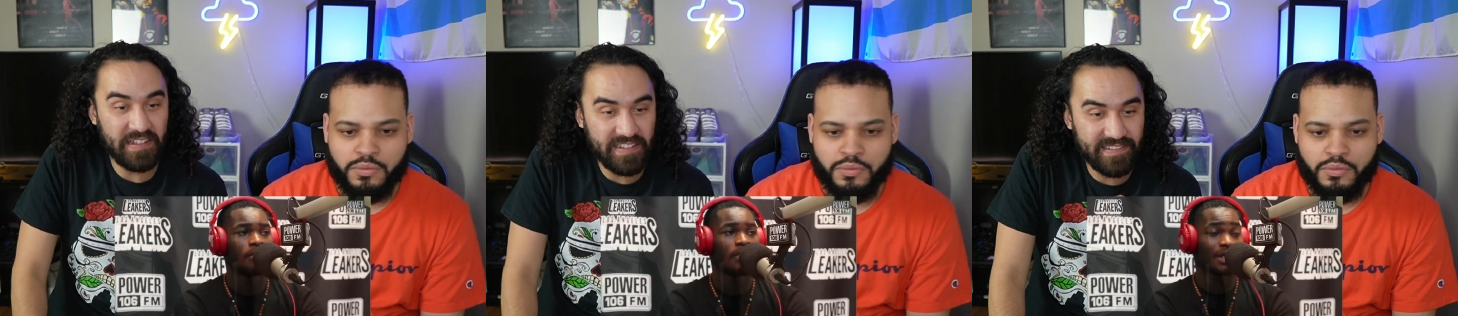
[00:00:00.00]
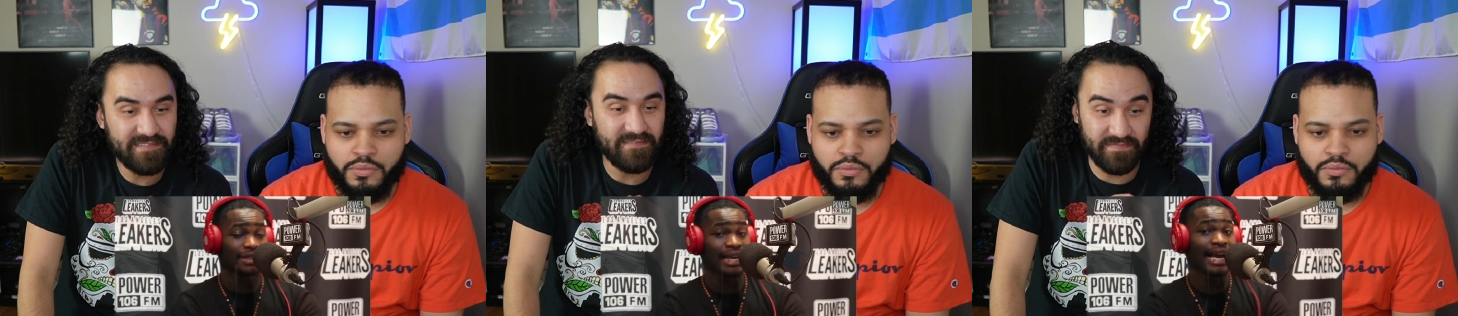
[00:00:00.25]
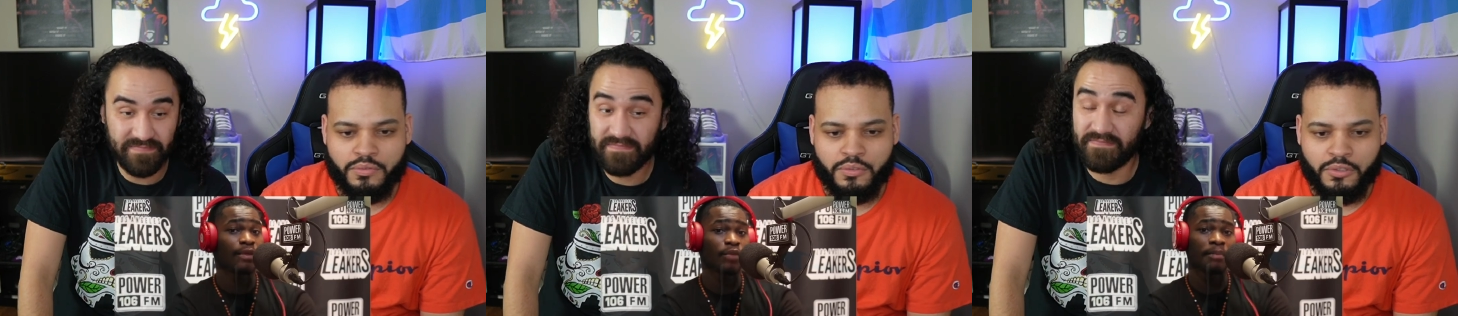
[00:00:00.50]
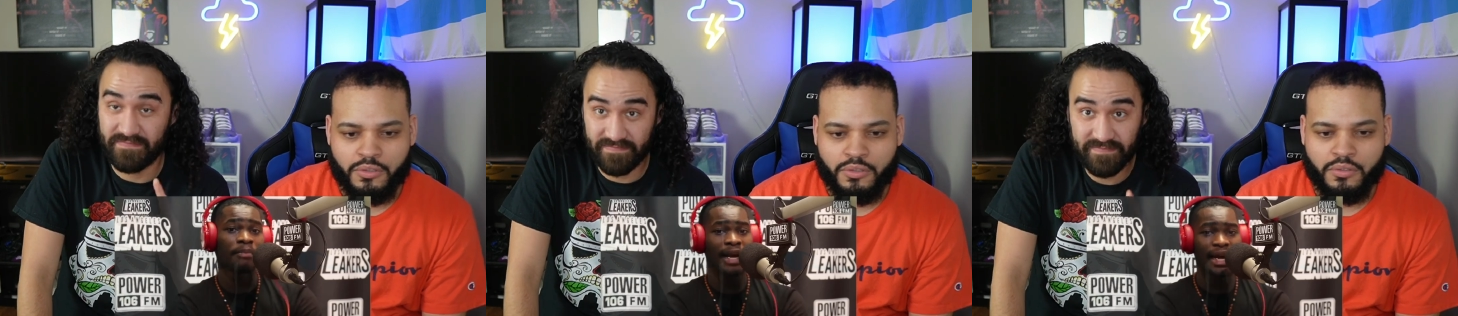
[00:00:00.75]
Speaker 1: But as time
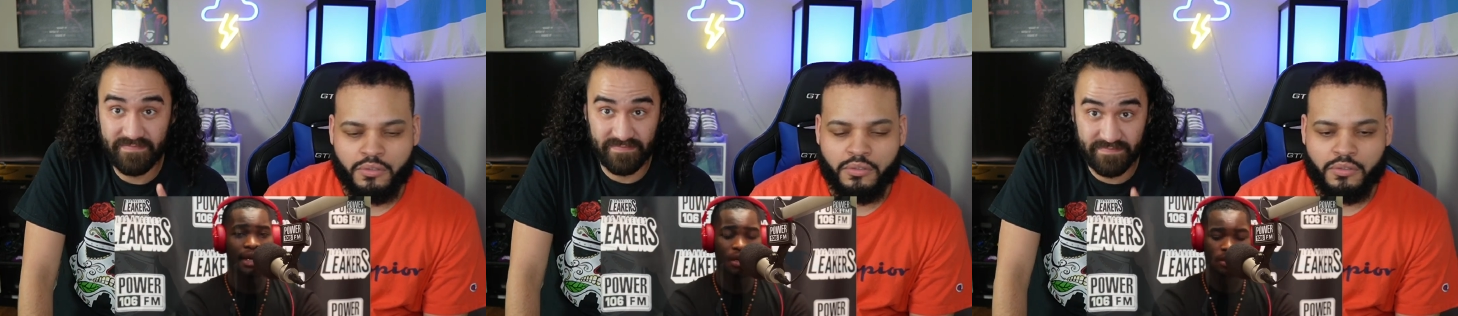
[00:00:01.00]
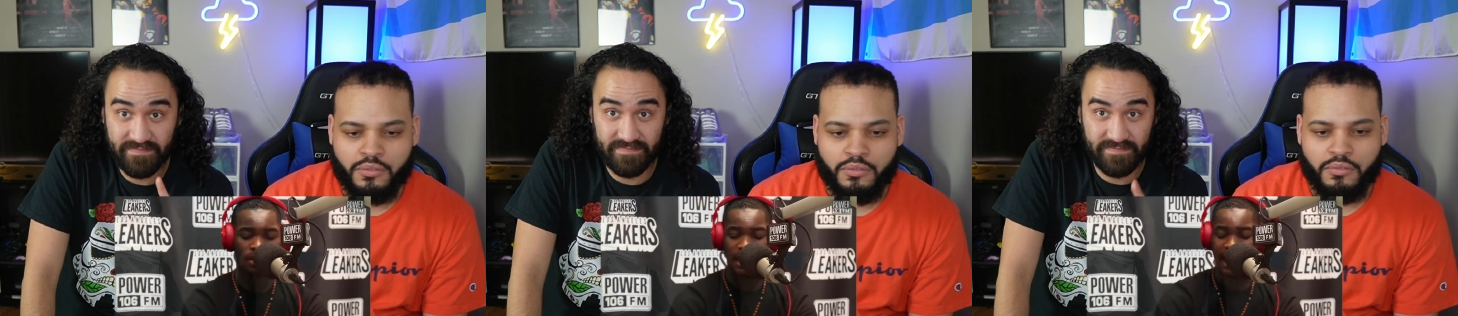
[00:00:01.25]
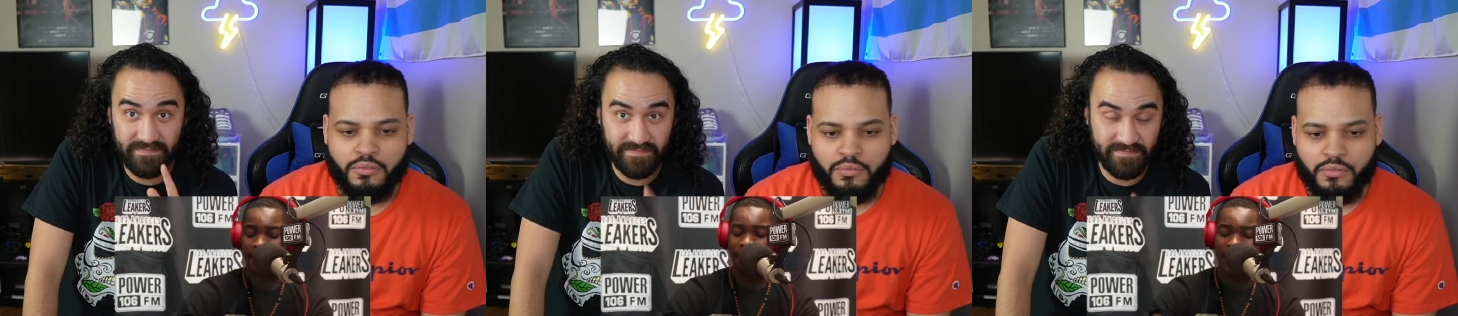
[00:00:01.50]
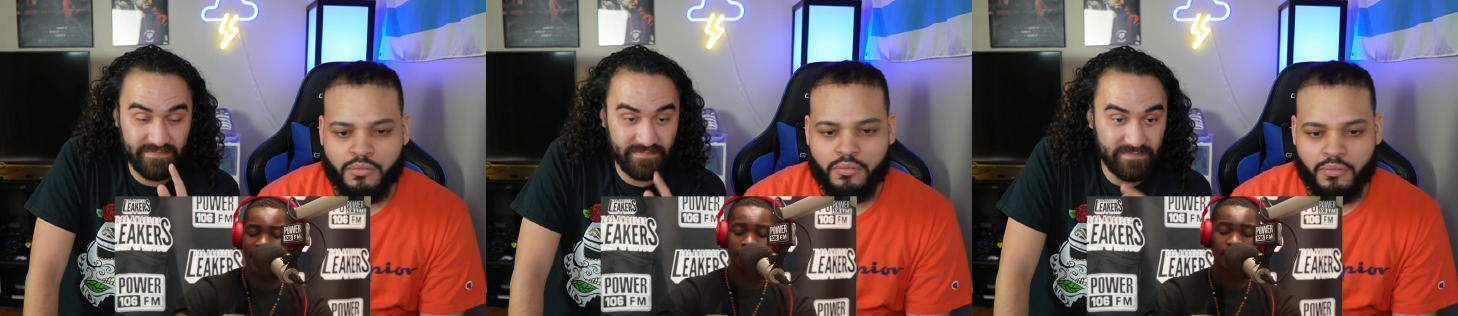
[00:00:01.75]
went by, the
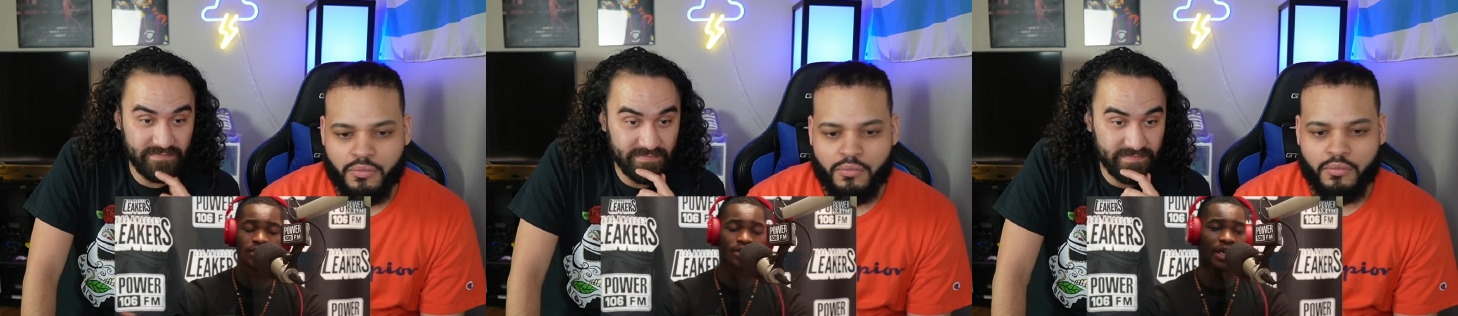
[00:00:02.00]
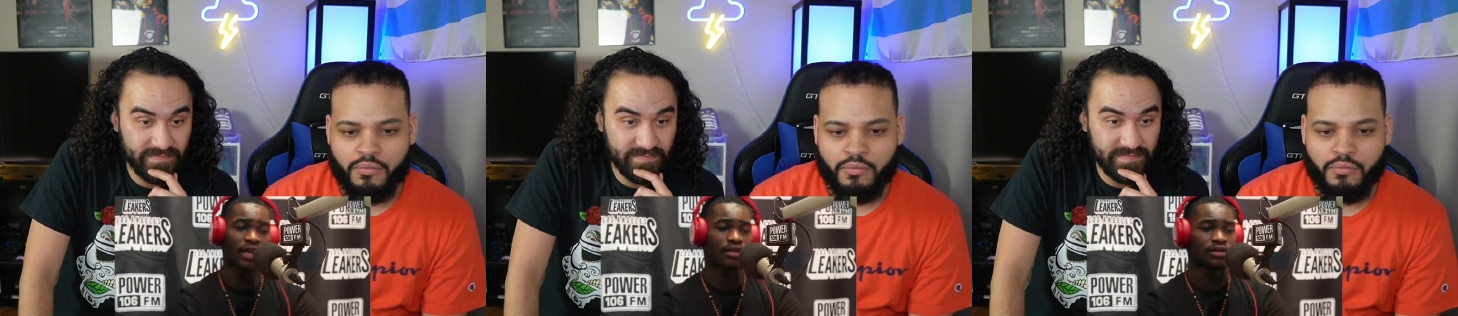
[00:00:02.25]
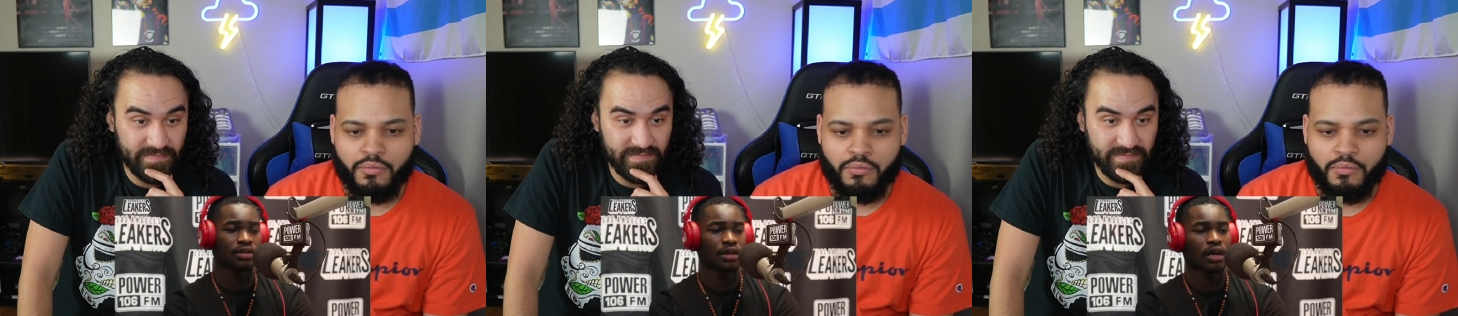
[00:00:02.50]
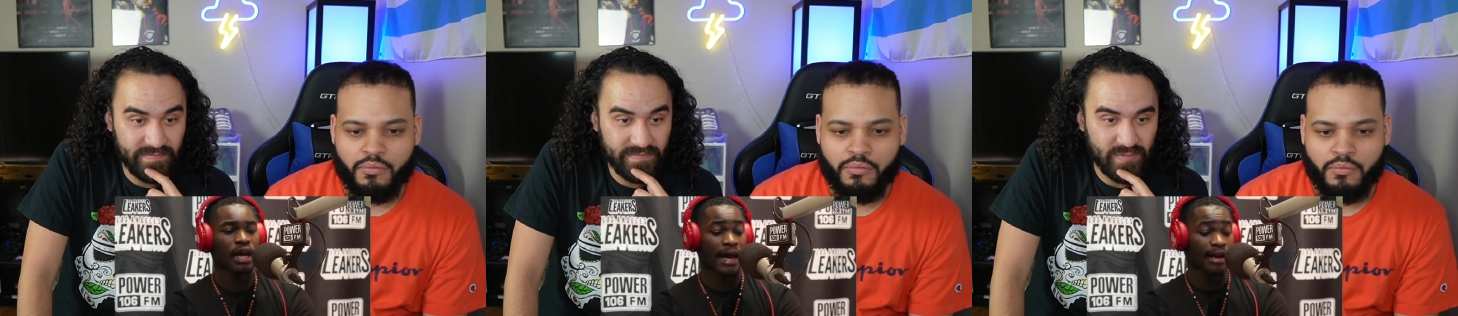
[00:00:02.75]
game made me change.
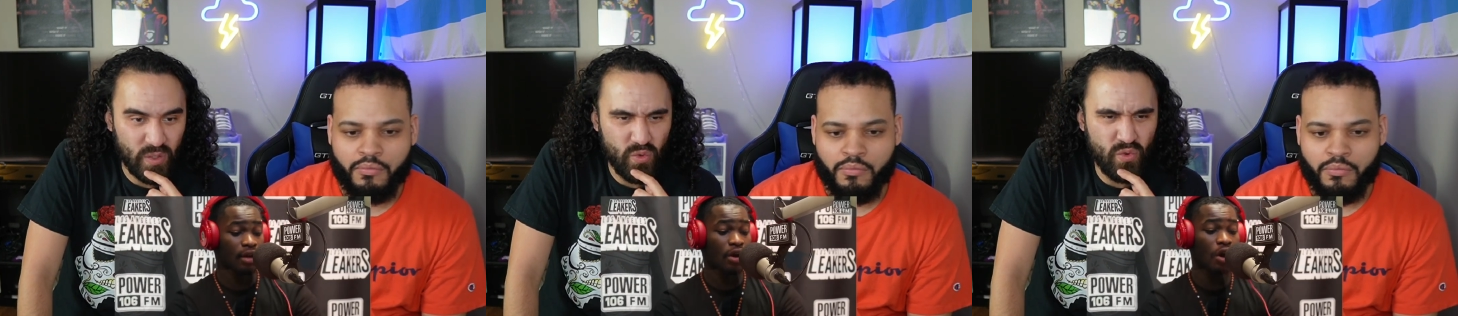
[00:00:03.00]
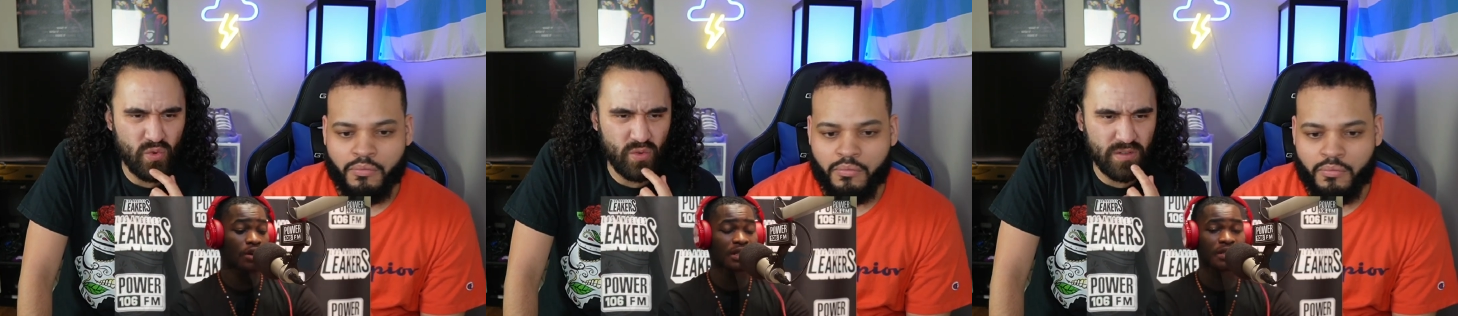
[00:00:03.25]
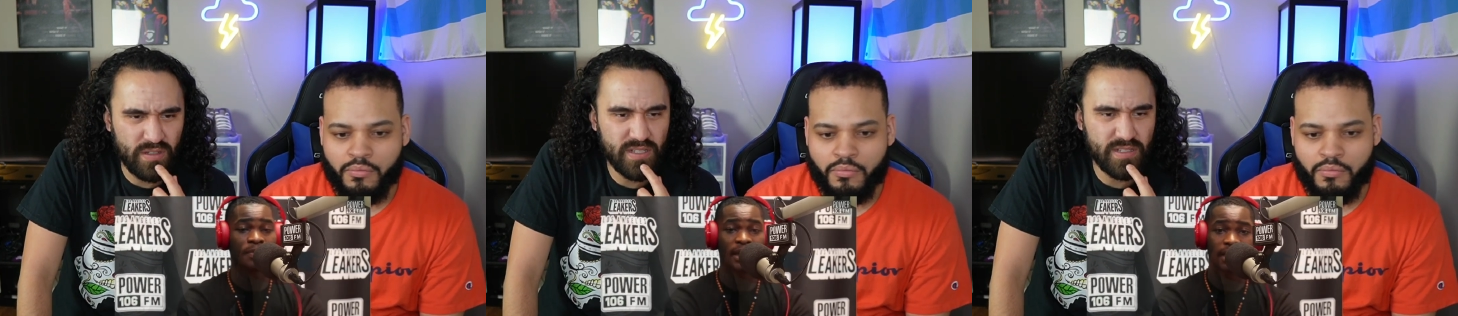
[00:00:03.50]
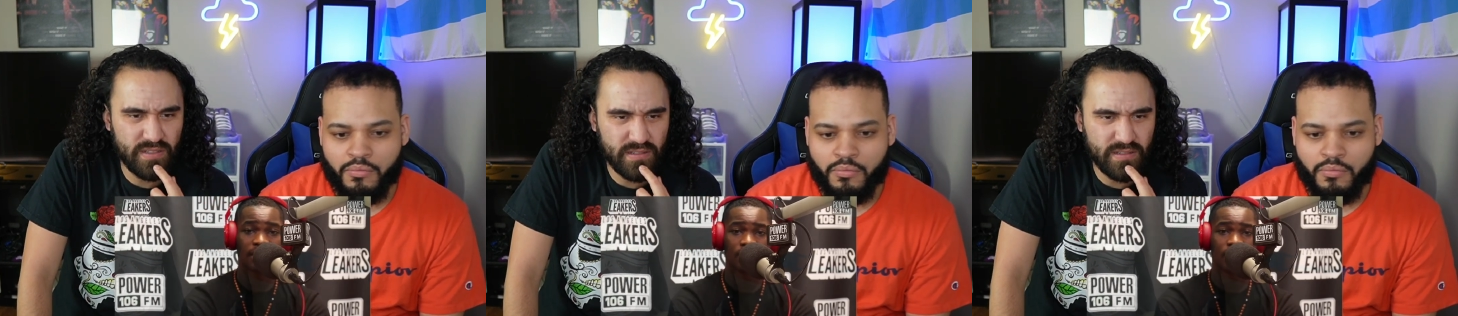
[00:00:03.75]
And I can't
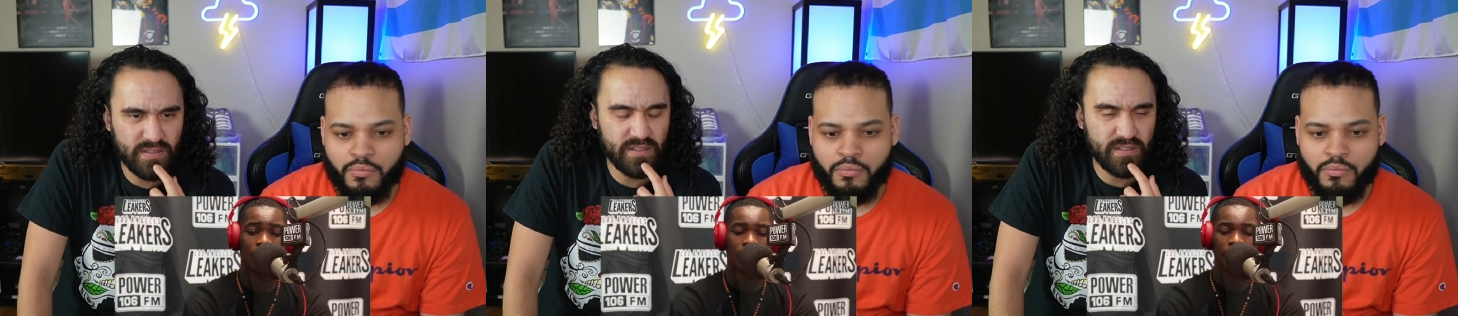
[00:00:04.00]
explain.